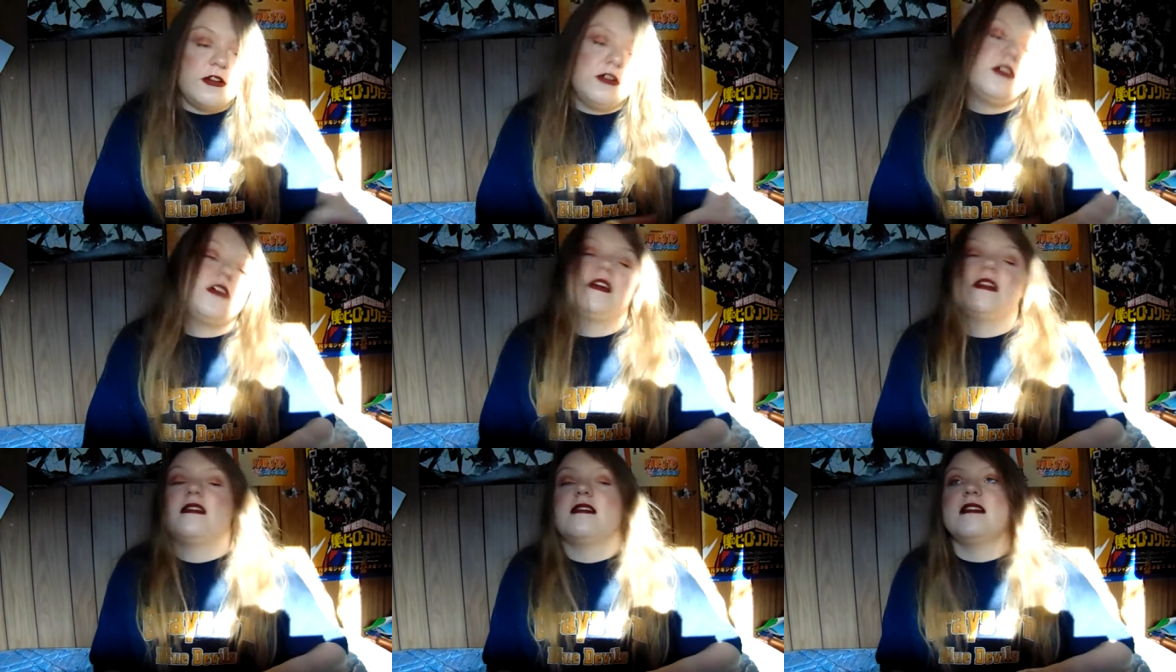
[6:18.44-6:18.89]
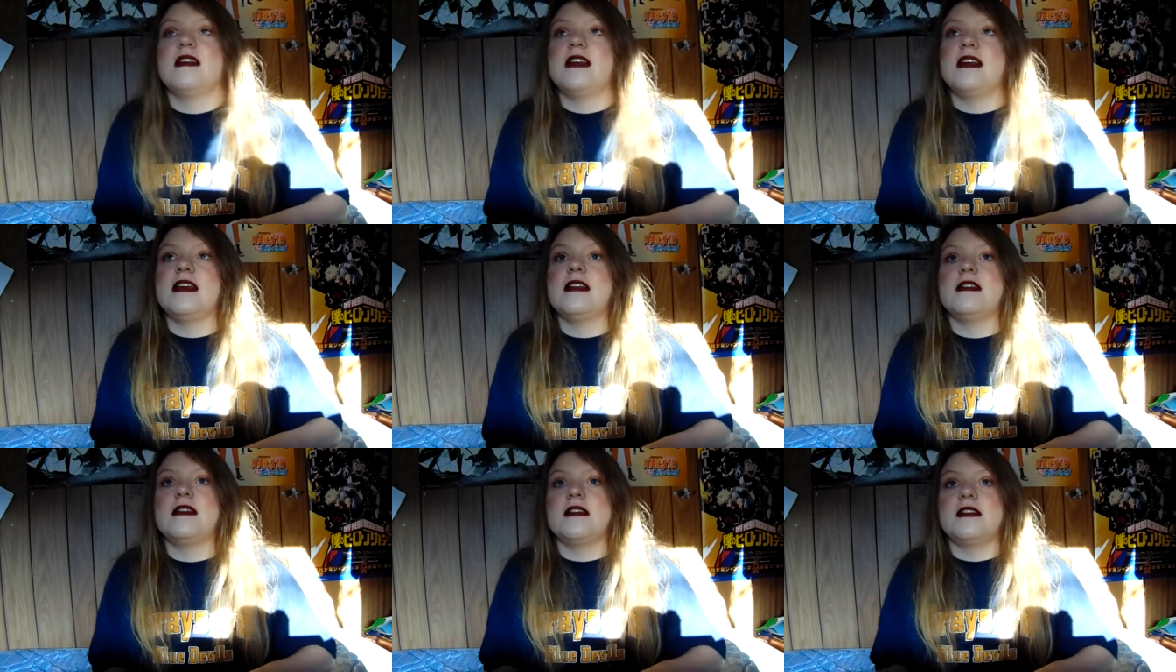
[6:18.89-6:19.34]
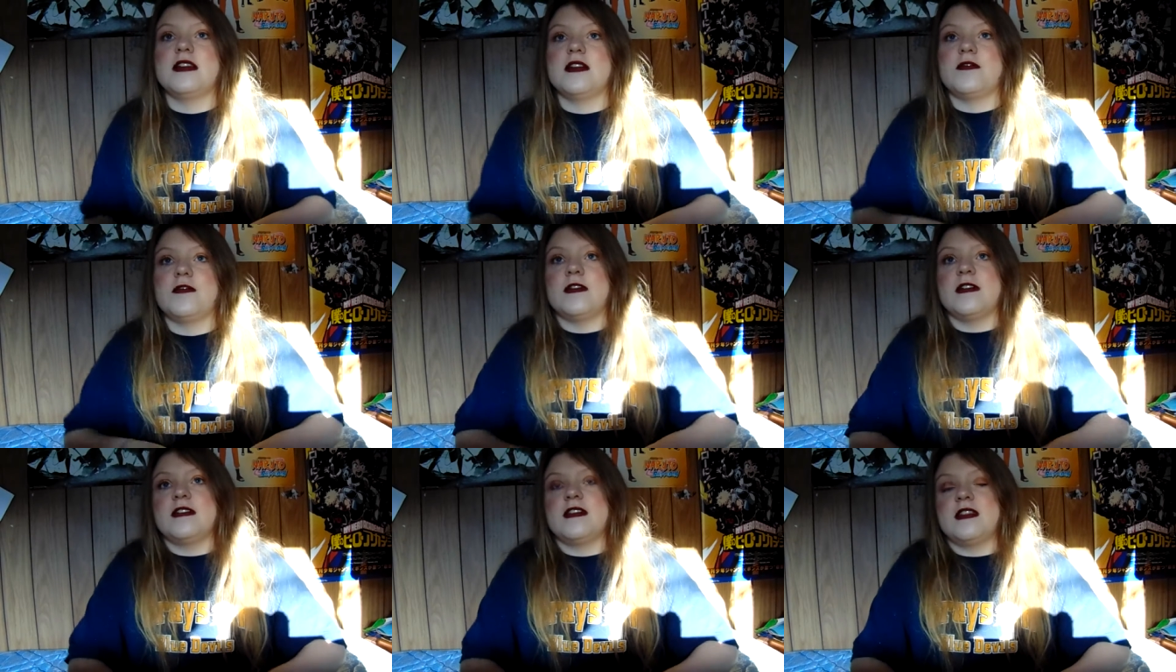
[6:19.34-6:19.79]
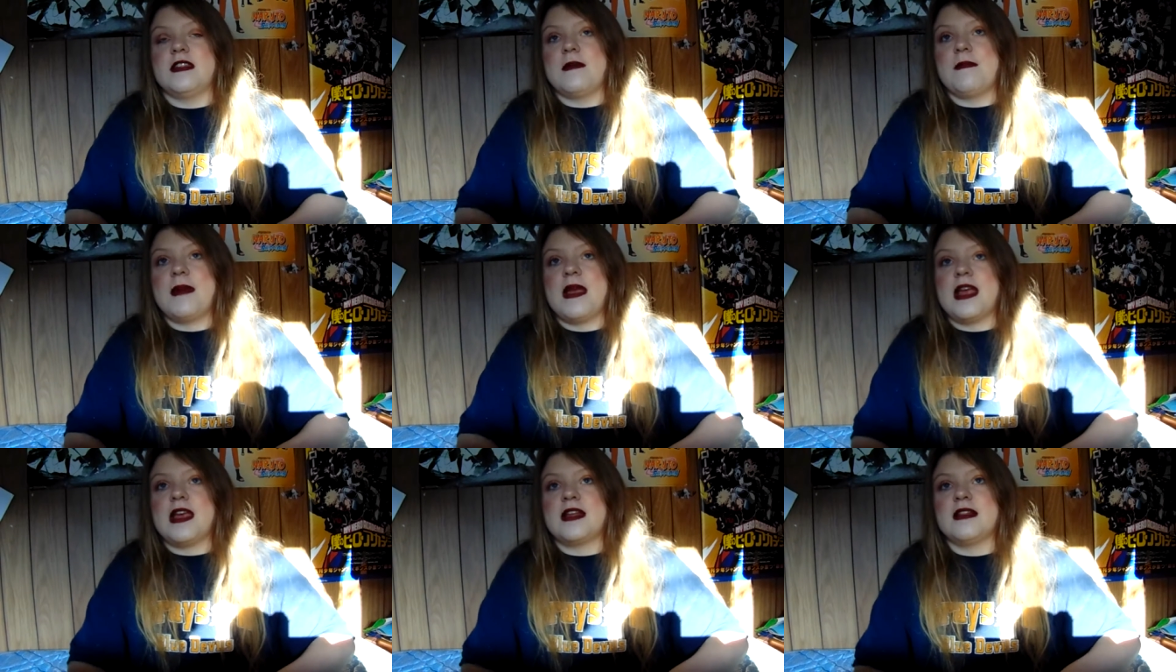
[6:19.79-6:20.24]
so you can see the difference in the
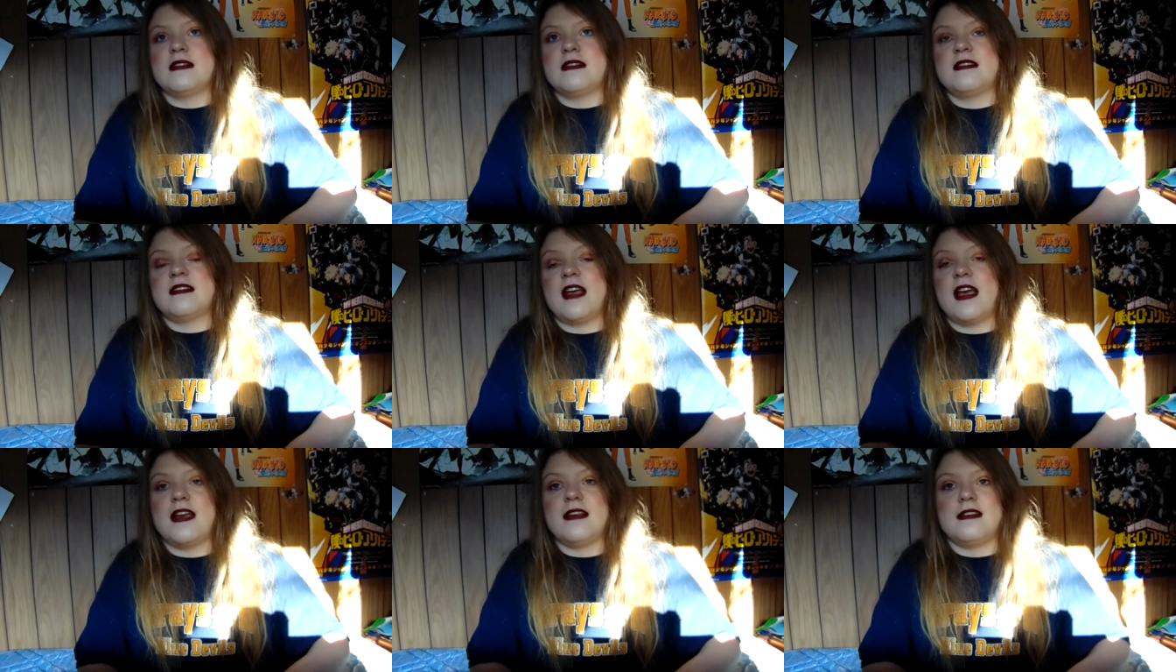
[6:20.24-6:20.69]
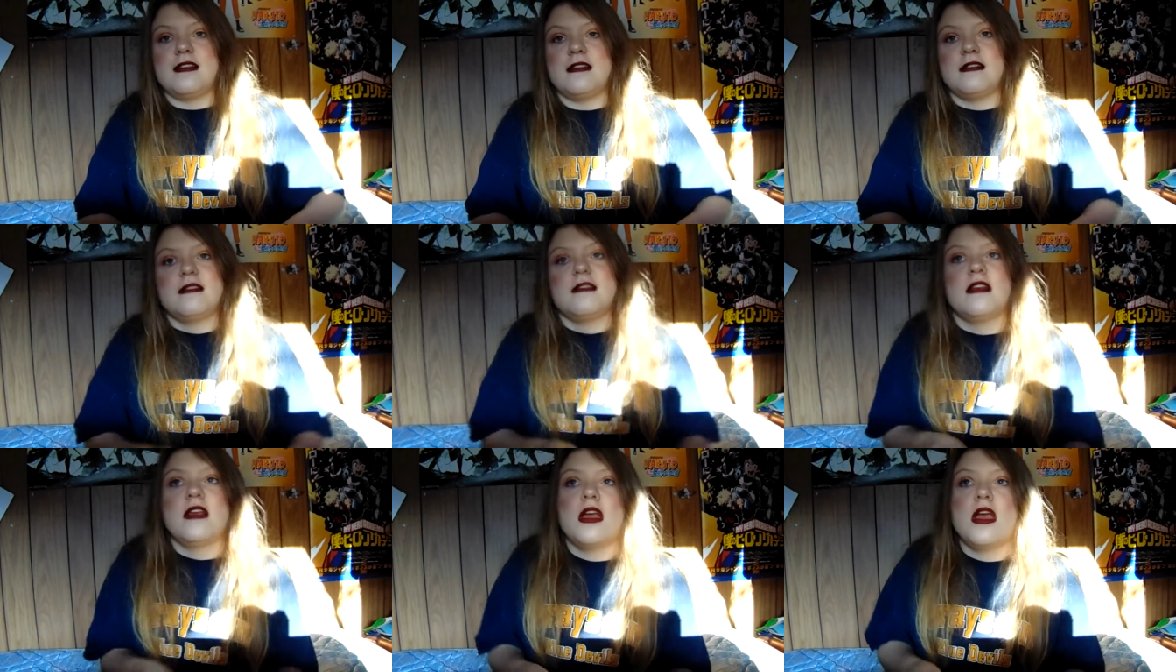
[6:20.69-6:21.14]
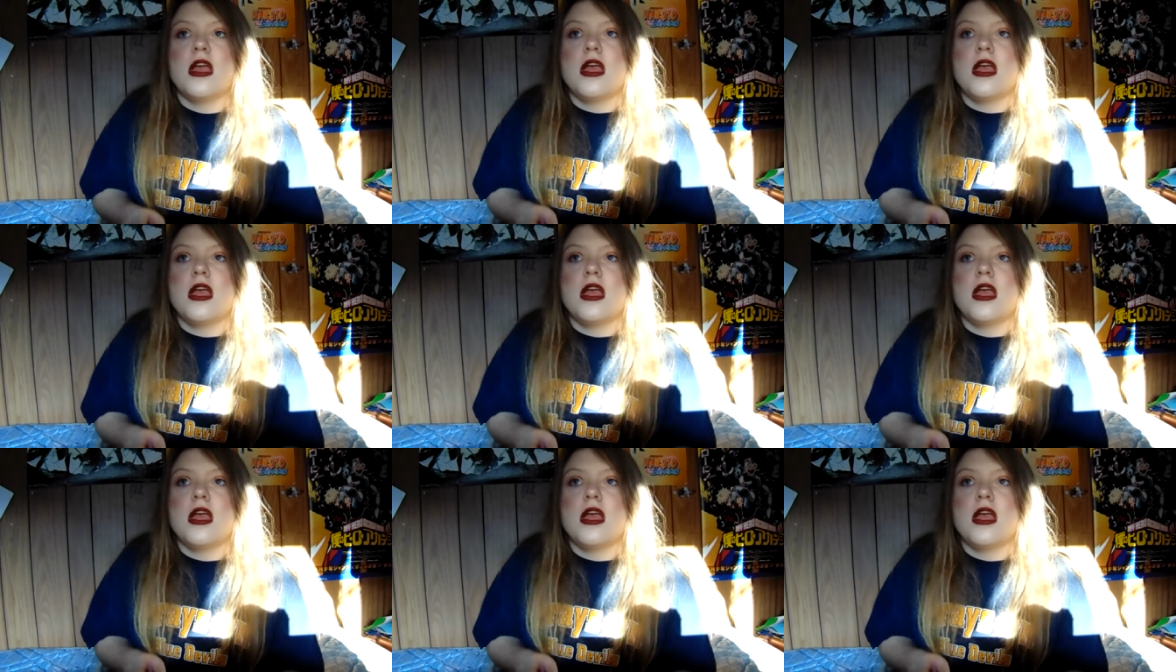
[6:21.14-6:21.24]
pan sizes.